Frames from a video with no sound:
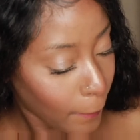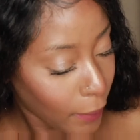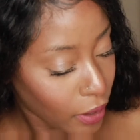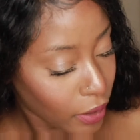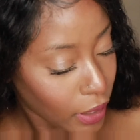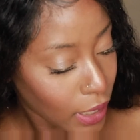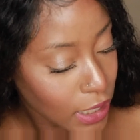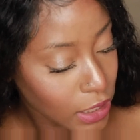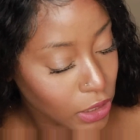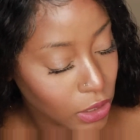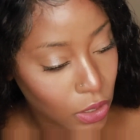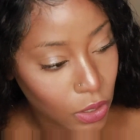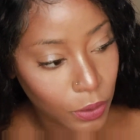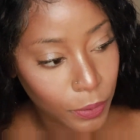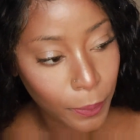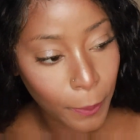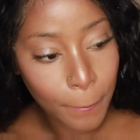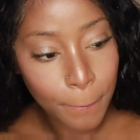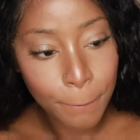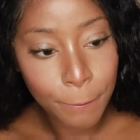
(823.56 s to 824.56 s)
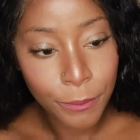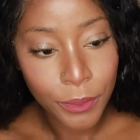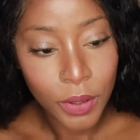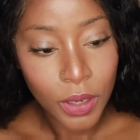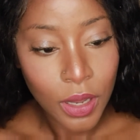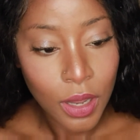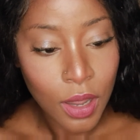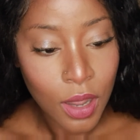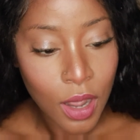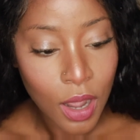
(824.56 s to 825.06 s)
Alright, so
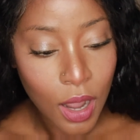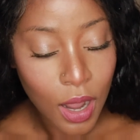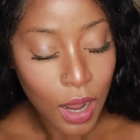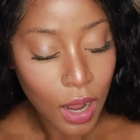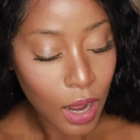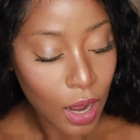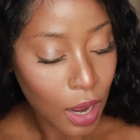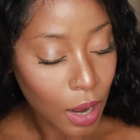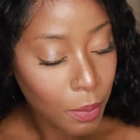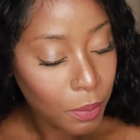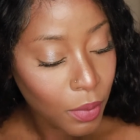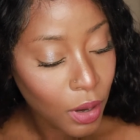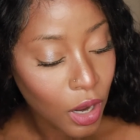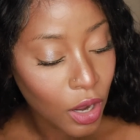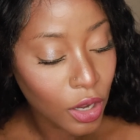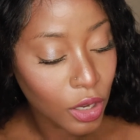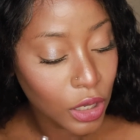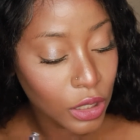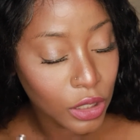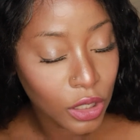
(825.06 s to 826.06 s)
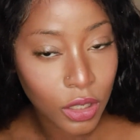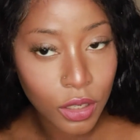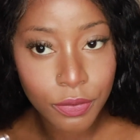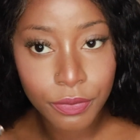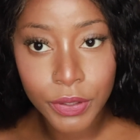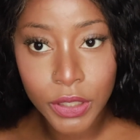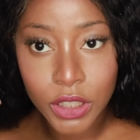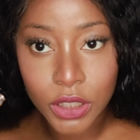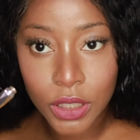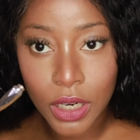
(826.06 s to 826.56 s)
another
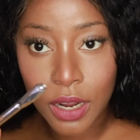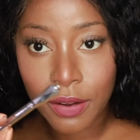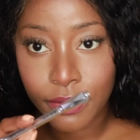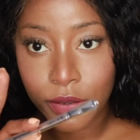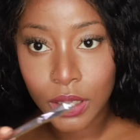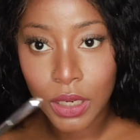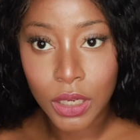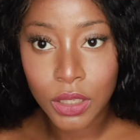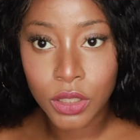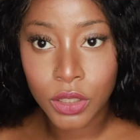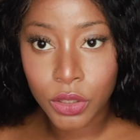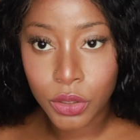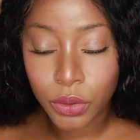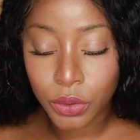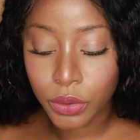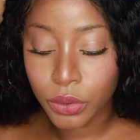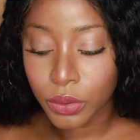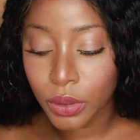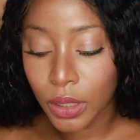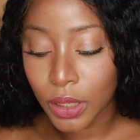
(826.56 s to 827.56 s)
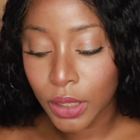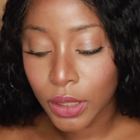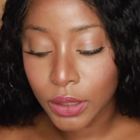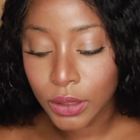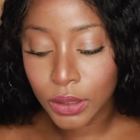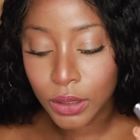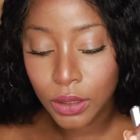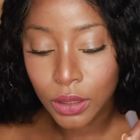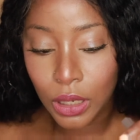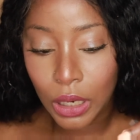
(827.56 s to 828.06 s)
feature I forgot to show you
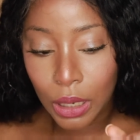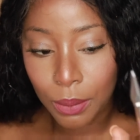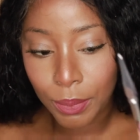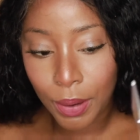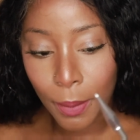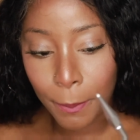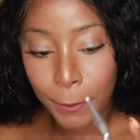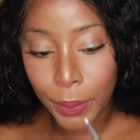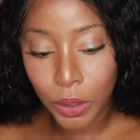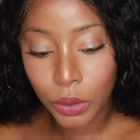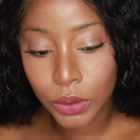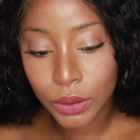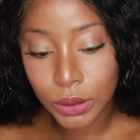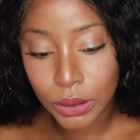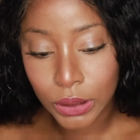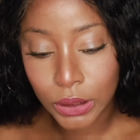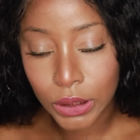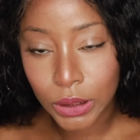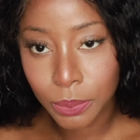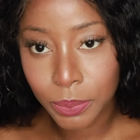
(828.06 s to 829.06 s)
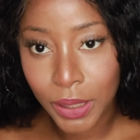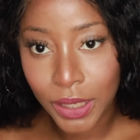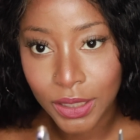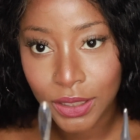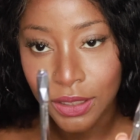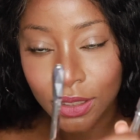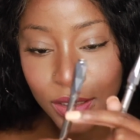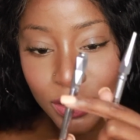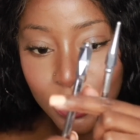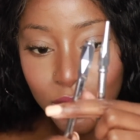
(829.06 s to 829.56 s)
guys about these
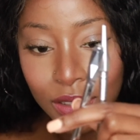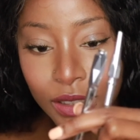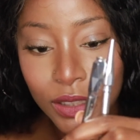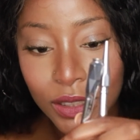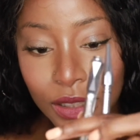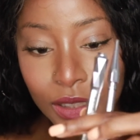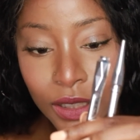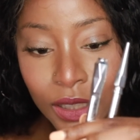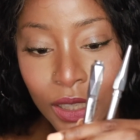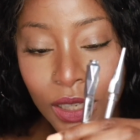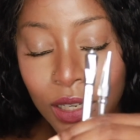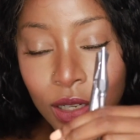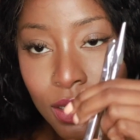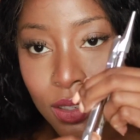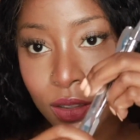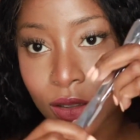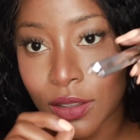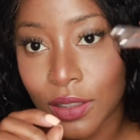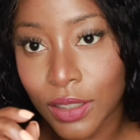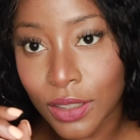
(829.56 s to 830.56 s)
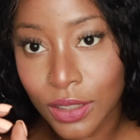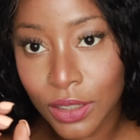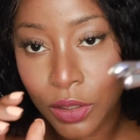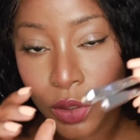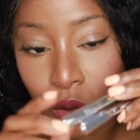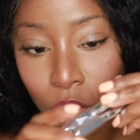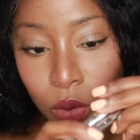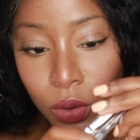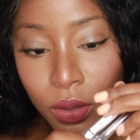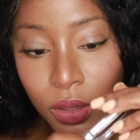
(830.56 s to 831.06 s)
pencils. The
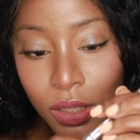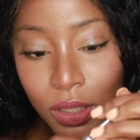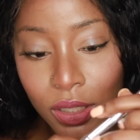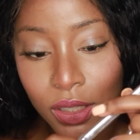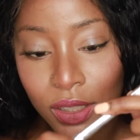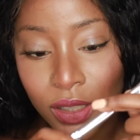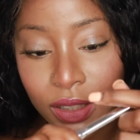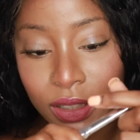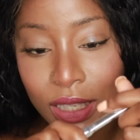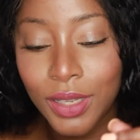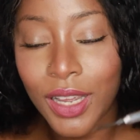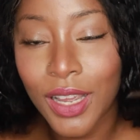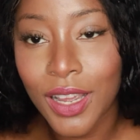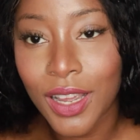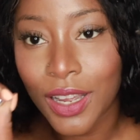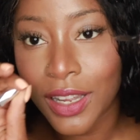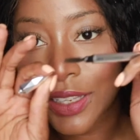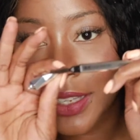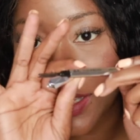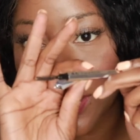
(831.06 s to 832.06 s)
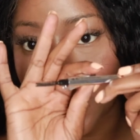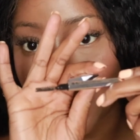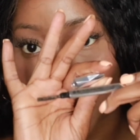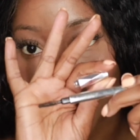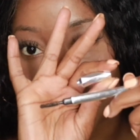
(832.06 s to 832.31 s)
cool thing is they do